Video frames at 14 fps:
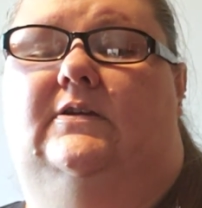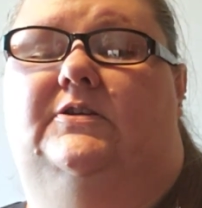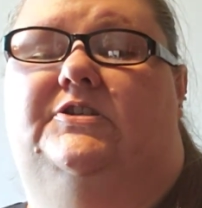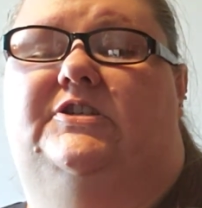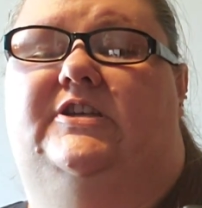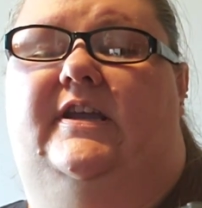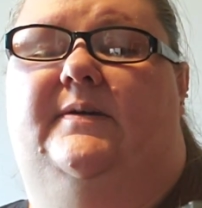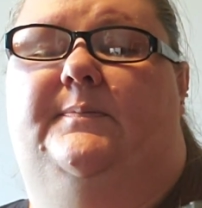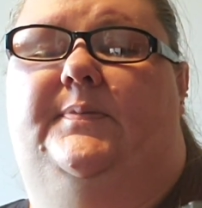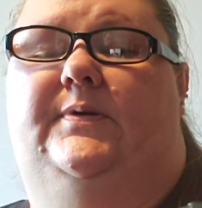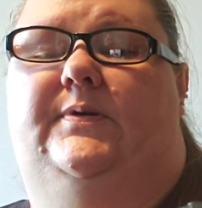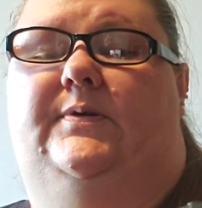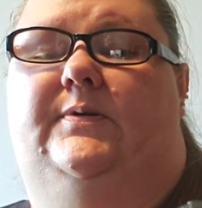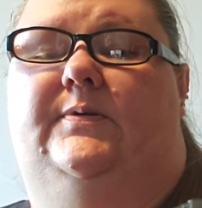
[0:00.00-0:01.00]

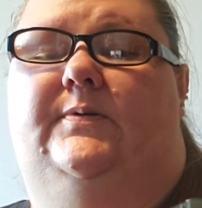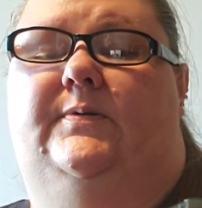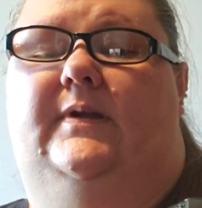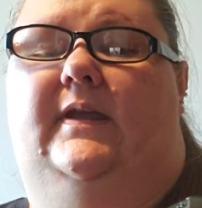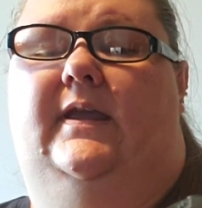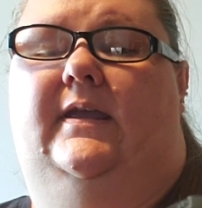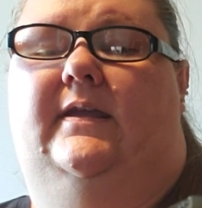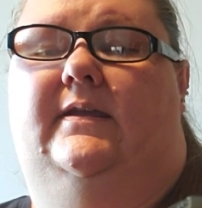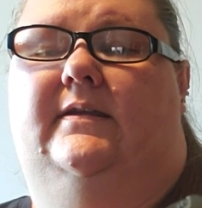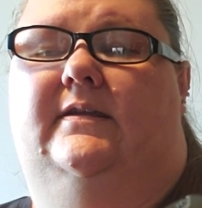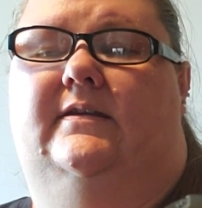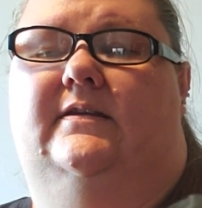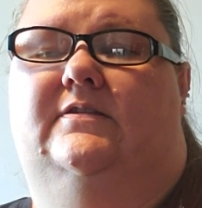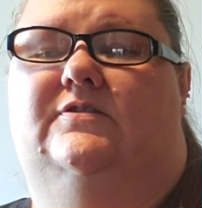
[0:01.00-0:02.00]
shampoo and
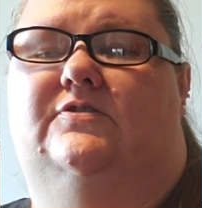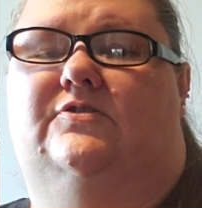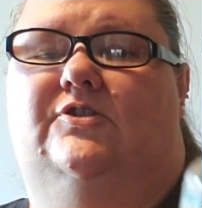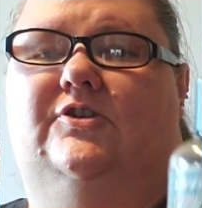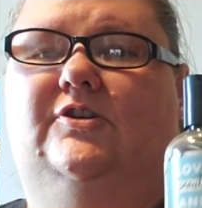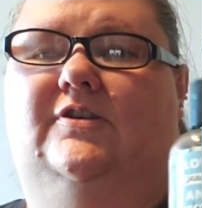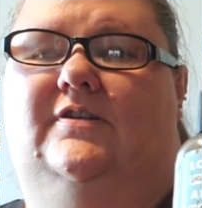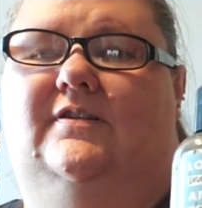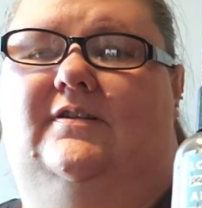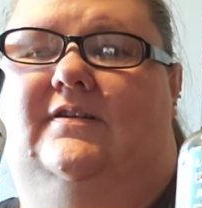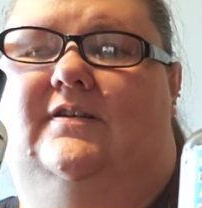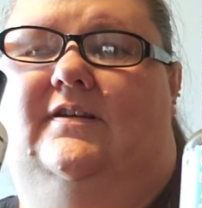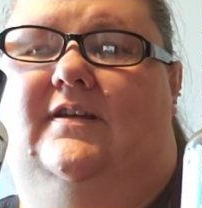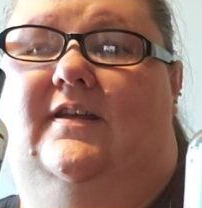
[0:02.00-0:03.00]
conditioner.
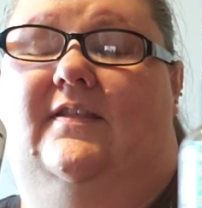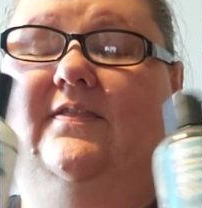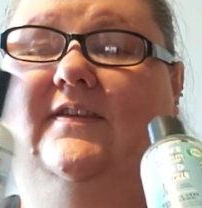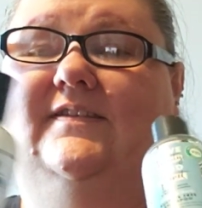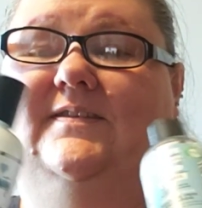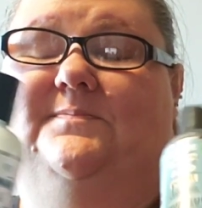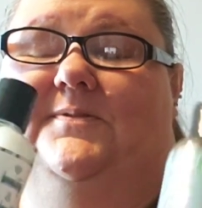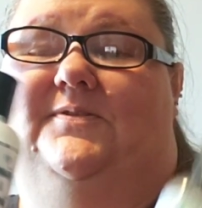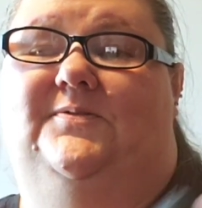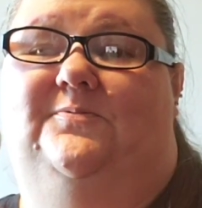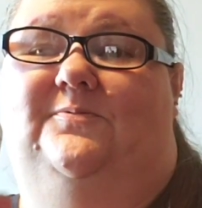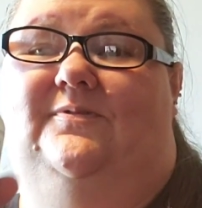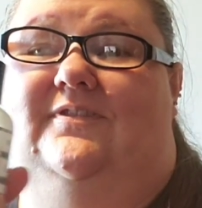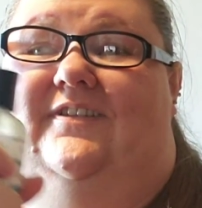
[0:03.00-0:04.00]
This smells
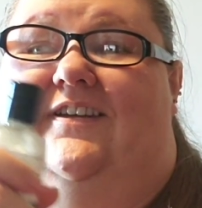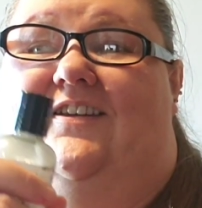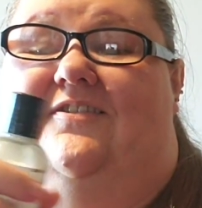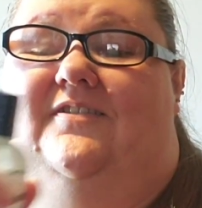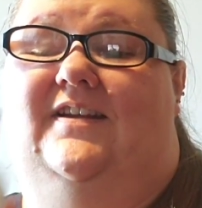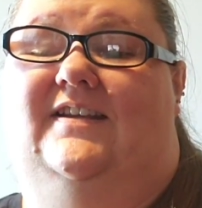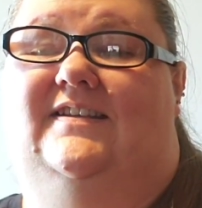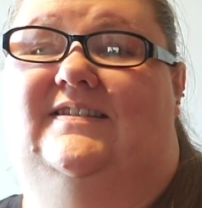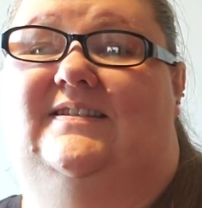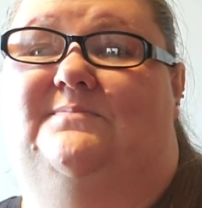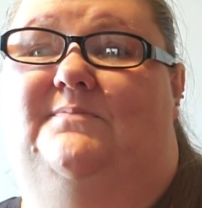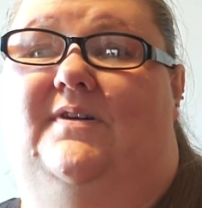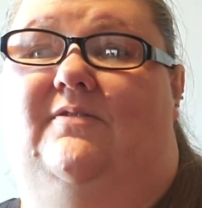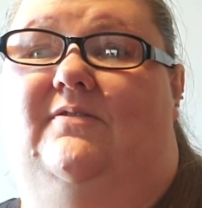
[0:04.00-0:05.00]
really good. I
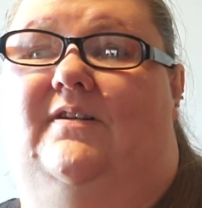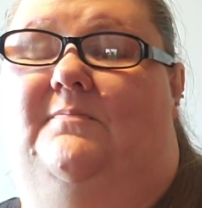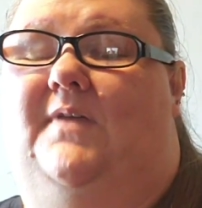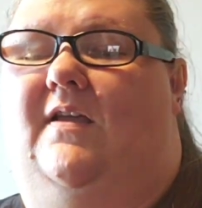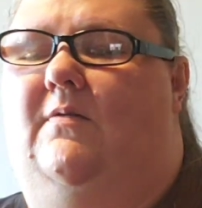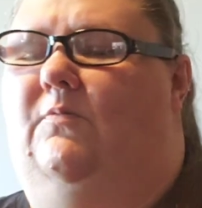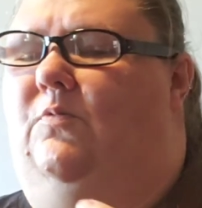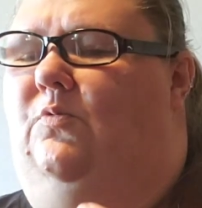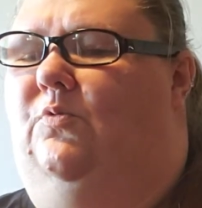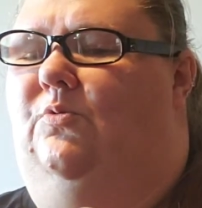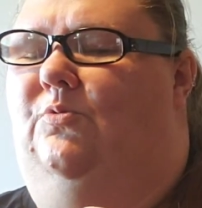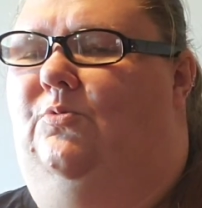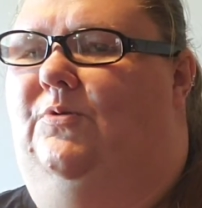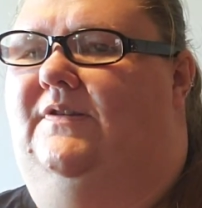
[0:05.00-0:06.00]
smelled it. I'm like,
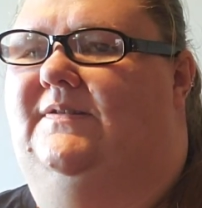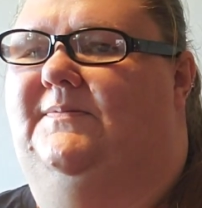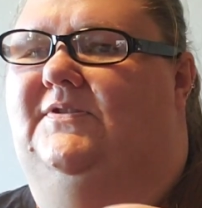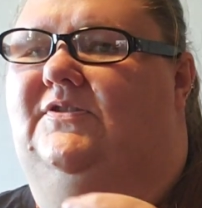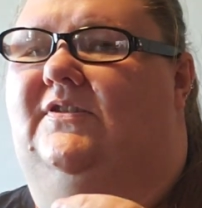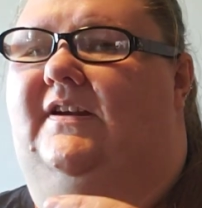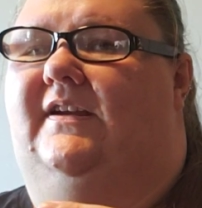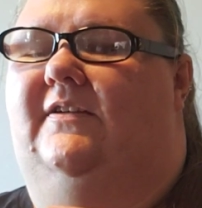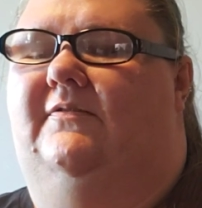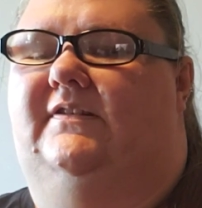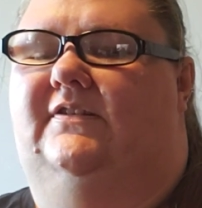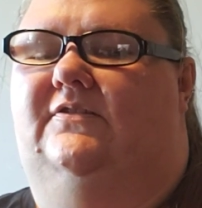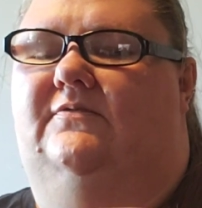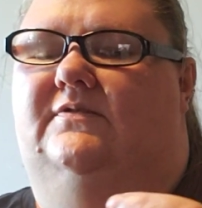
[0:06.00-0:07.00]
ooh, this smells good. I can't wait
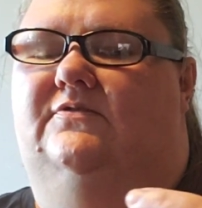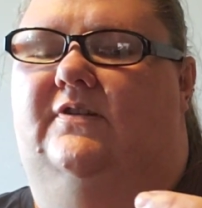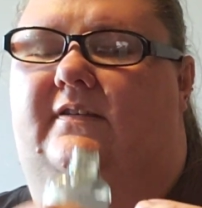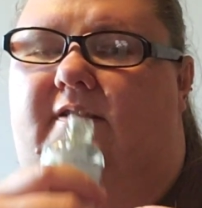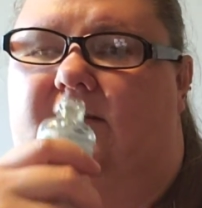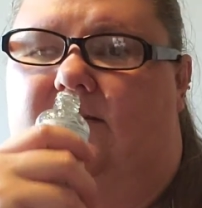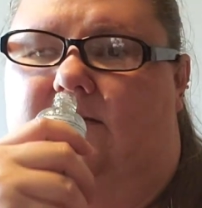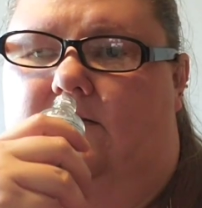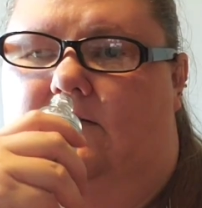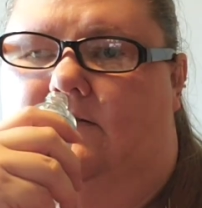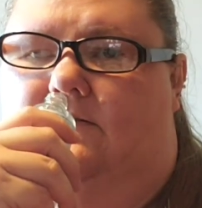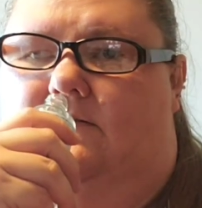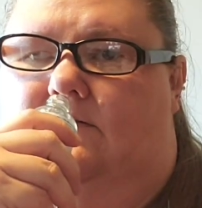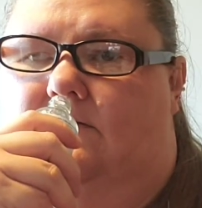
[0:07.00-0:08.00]
to use try this.
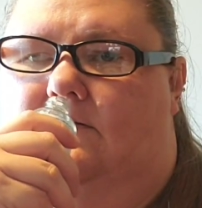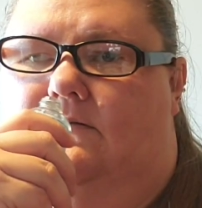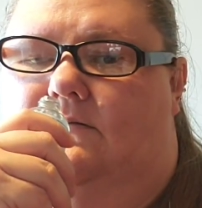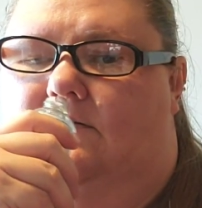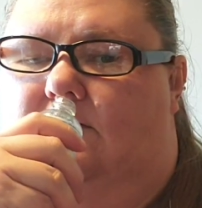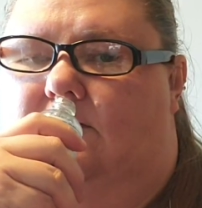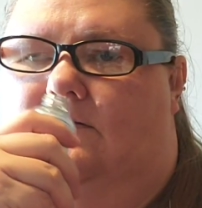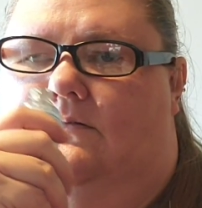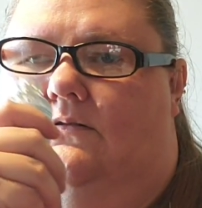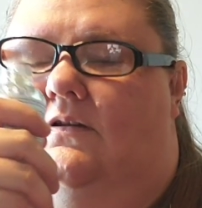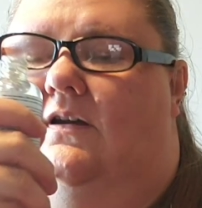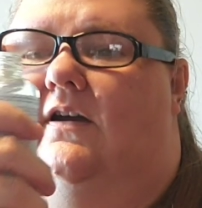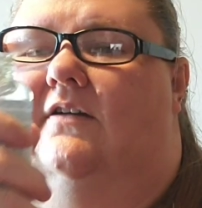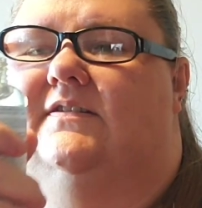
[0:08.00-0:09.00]

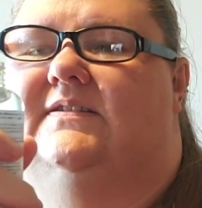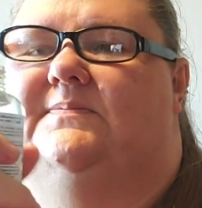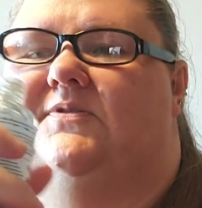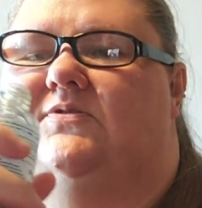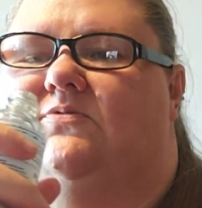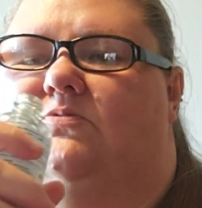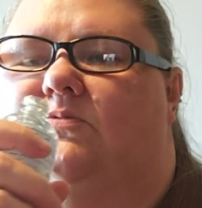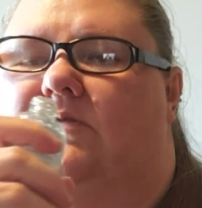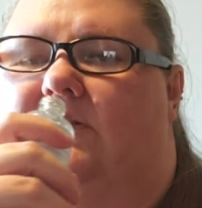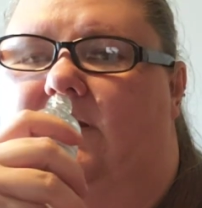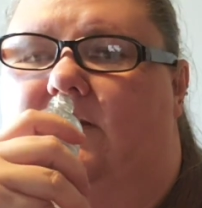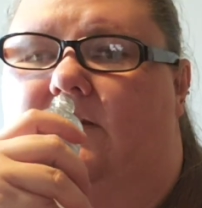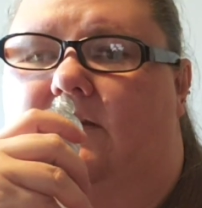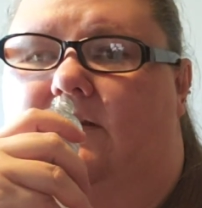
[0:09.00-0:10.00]
Oh, smells really
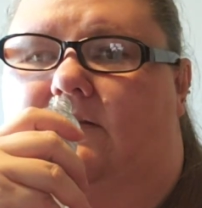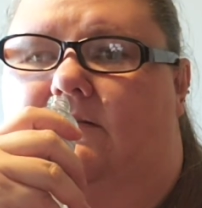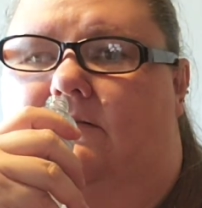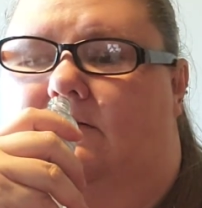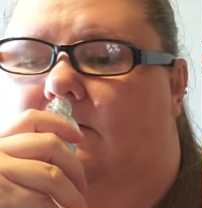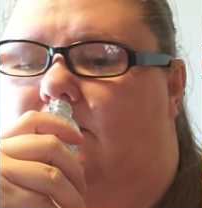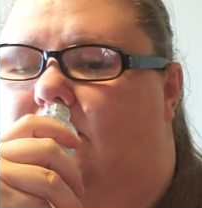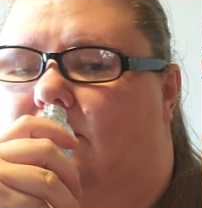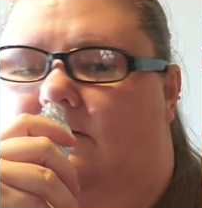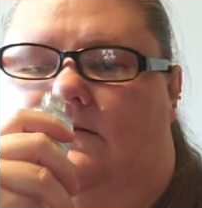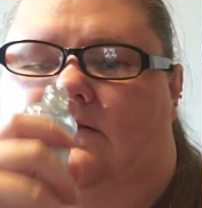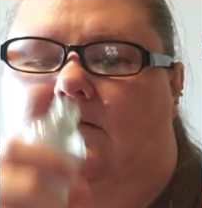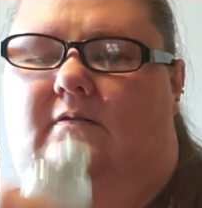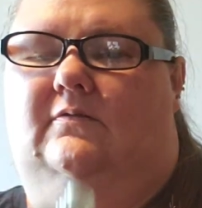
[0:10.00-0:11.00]
good.
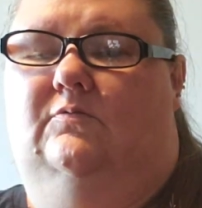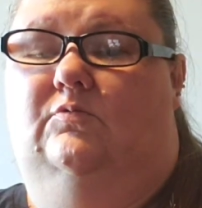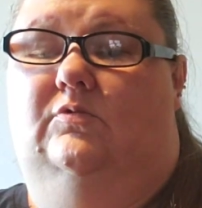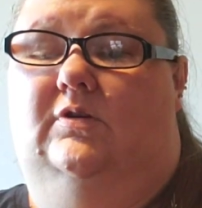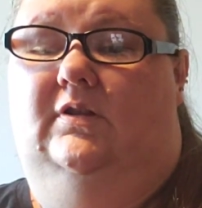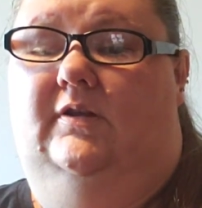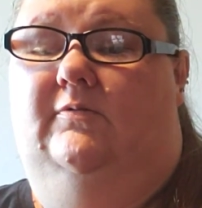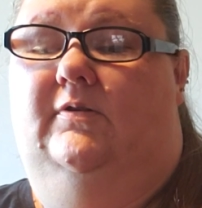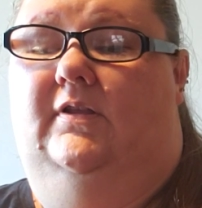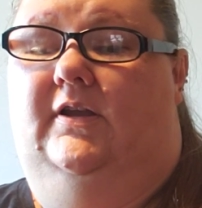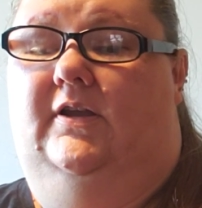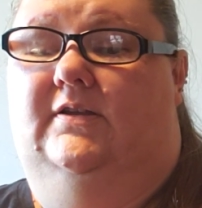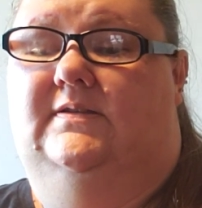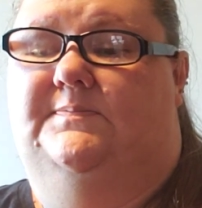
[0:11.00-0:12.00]
Really,
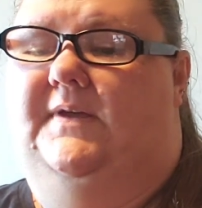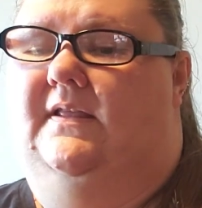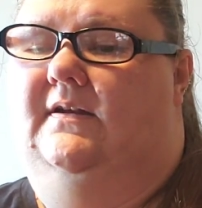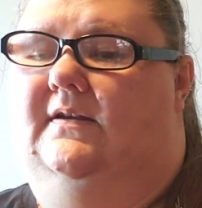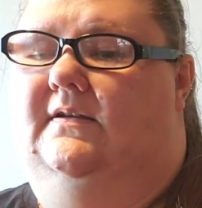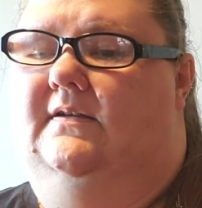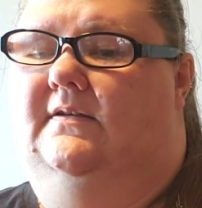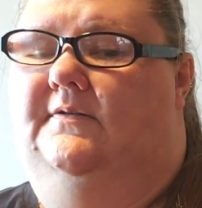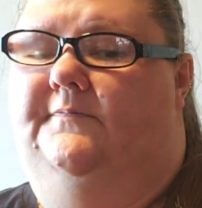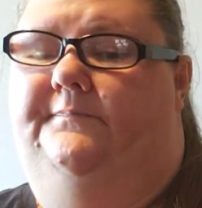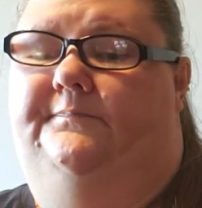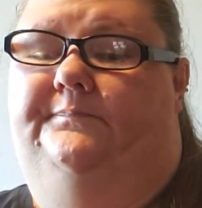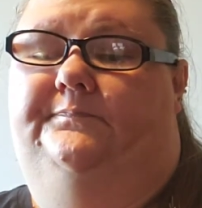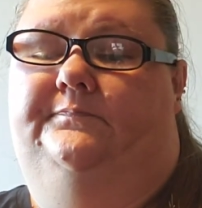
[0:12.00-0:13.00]
really good smelling.
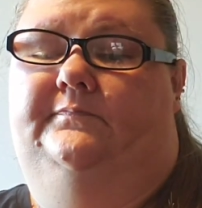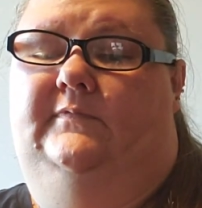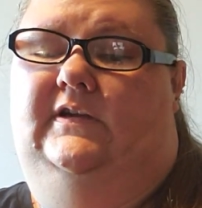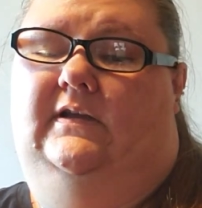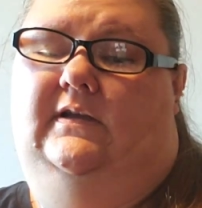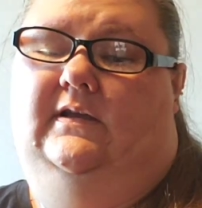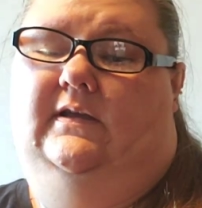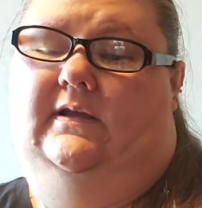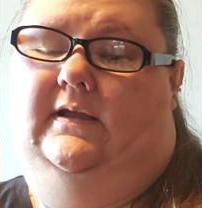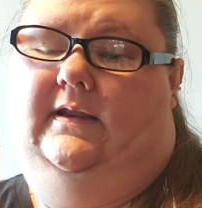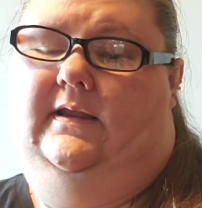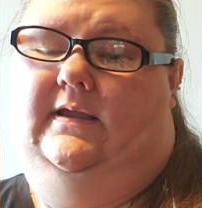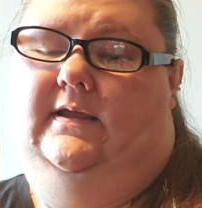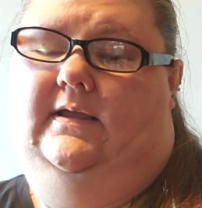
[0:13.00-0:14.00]

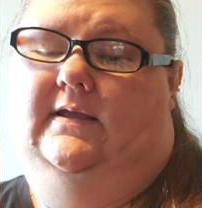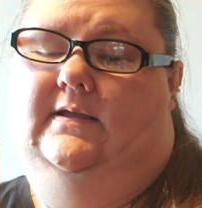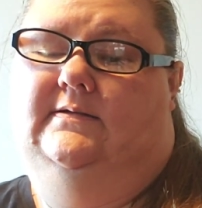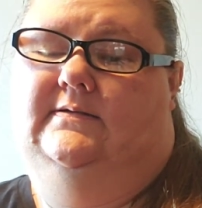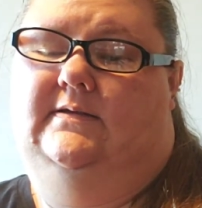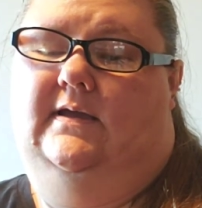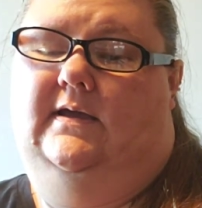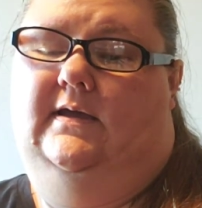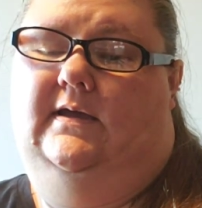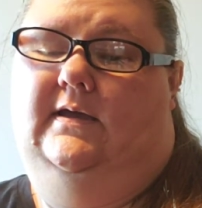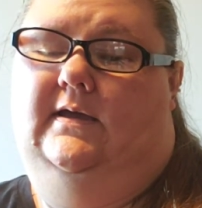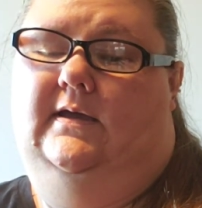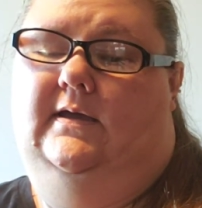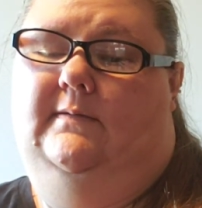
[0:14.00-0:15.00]
It is
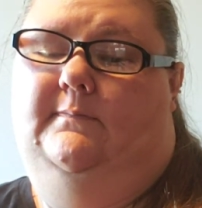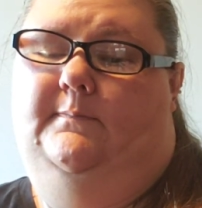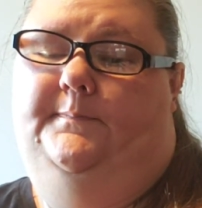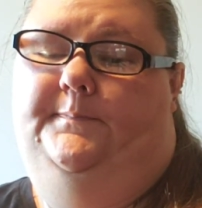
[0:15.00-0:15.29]
uh,